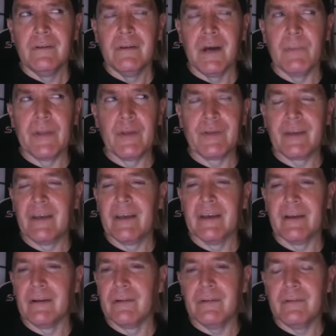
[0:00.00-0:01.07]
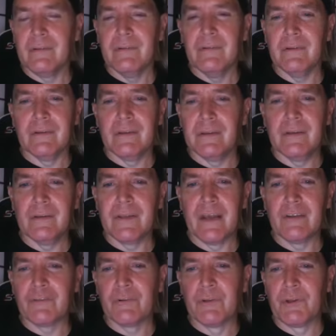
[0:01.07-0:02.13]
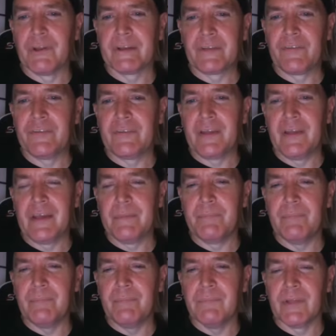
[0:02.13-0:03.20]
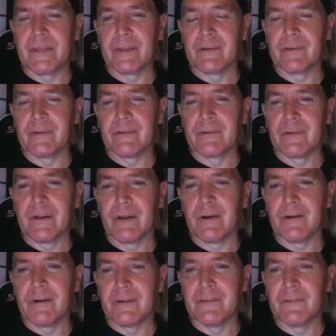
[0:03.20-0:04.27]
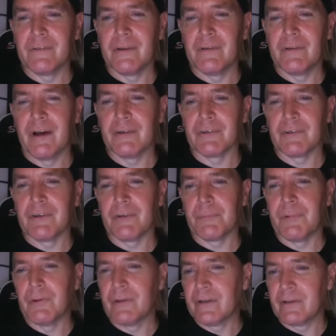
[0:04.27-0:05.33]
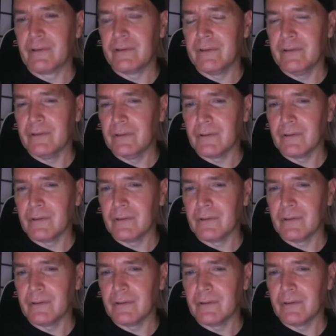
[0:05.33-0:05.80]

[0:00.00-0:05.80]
I mean, you can't you can't truly like escape like your your, your heritage theologically or politically.